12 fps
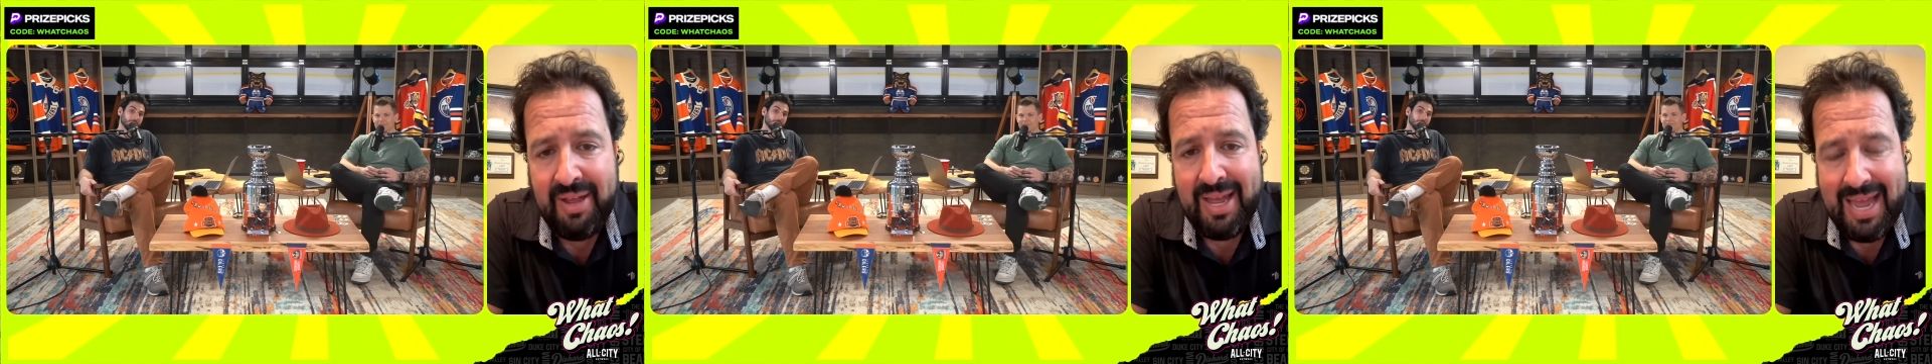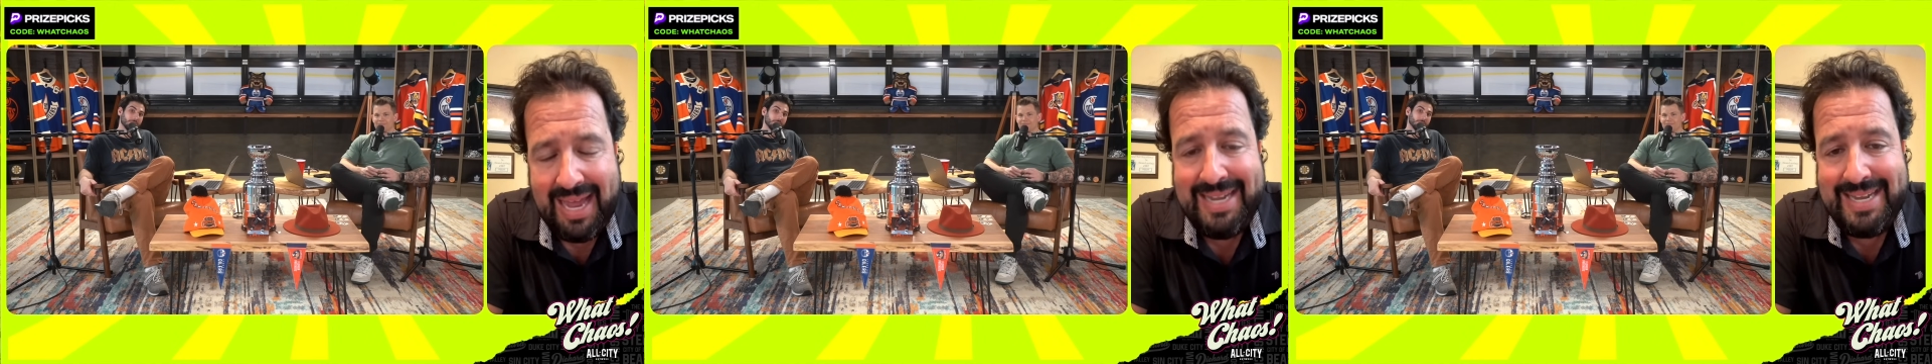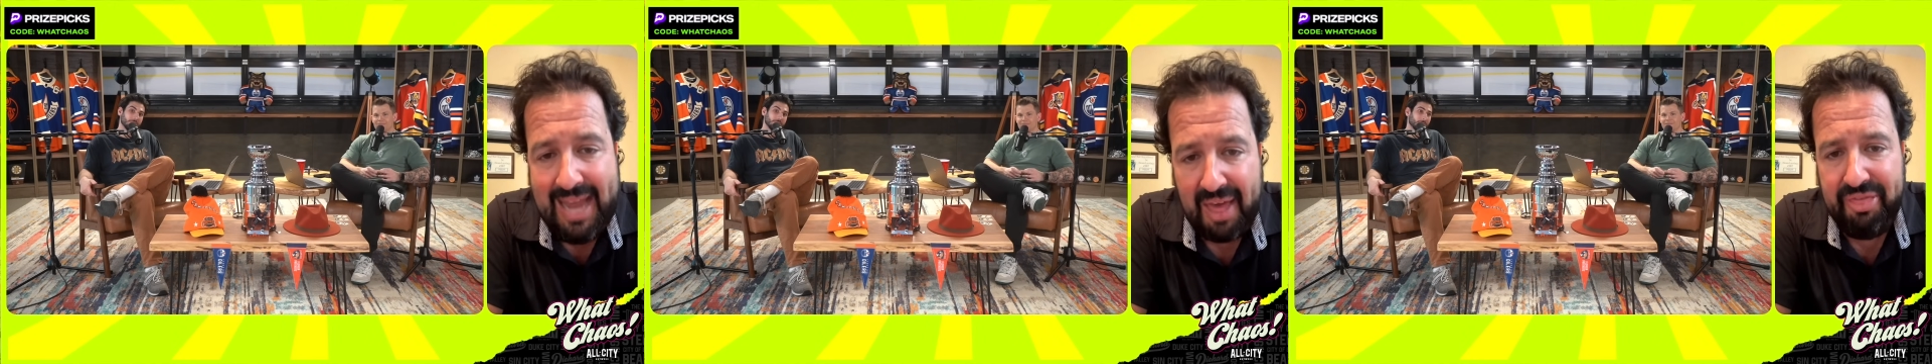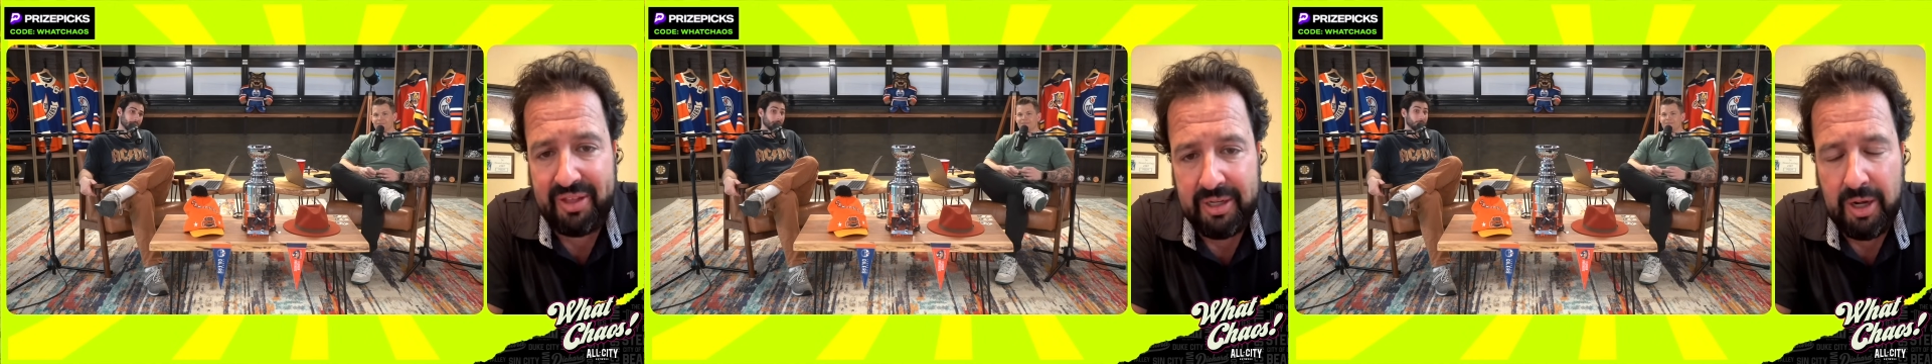had
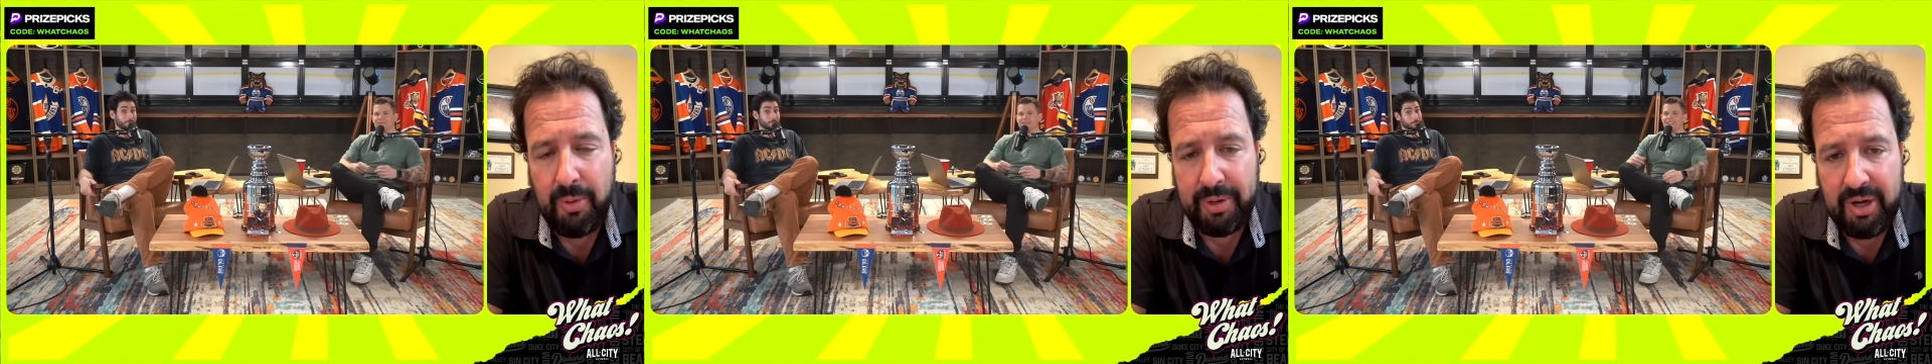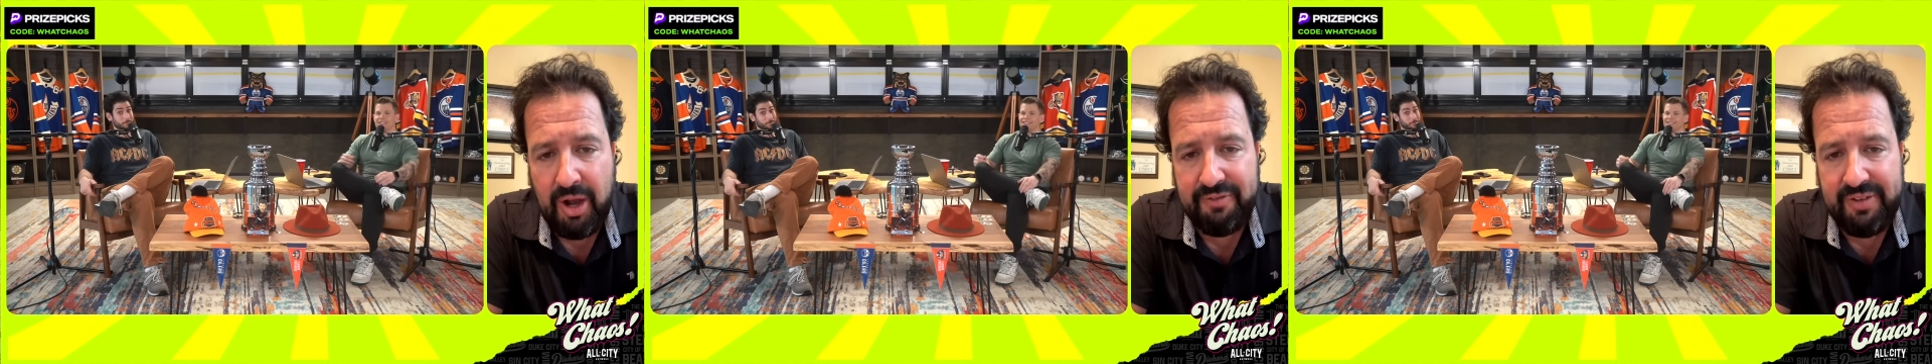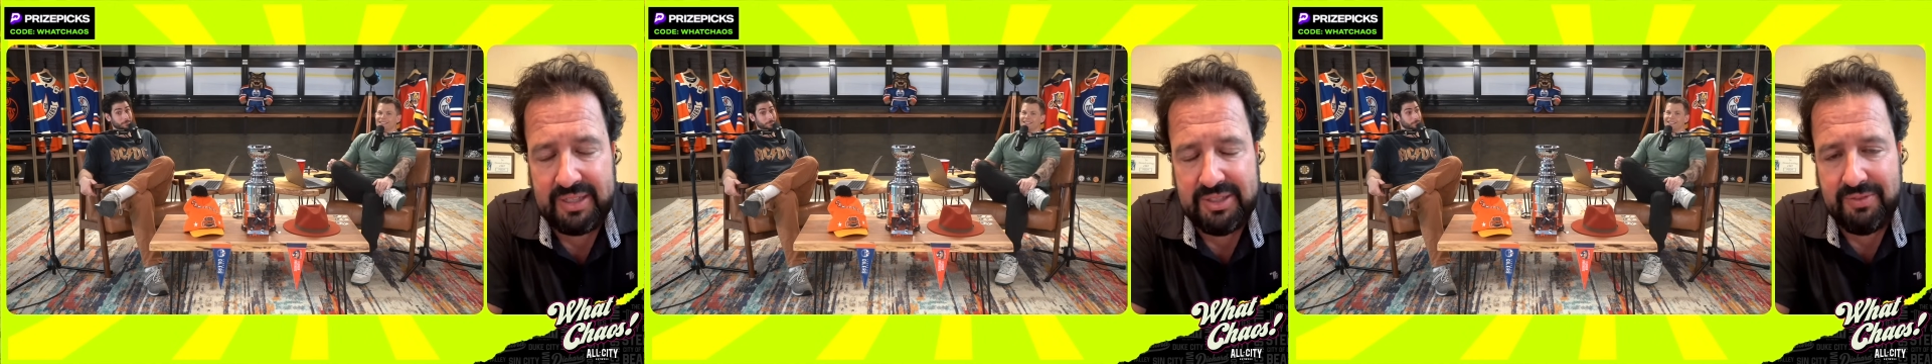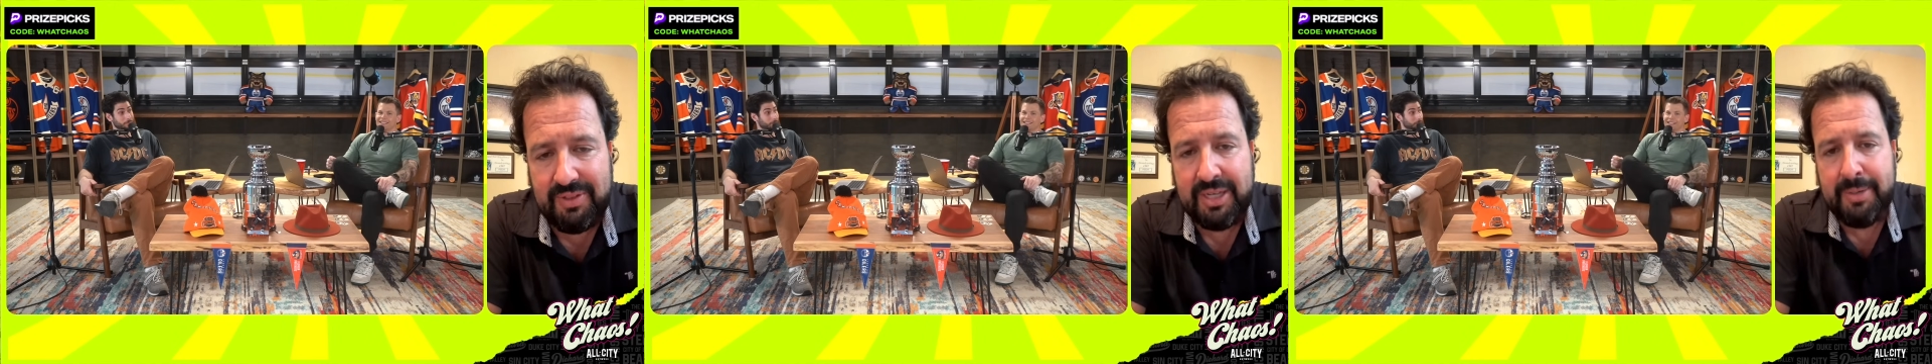nothing going offensively.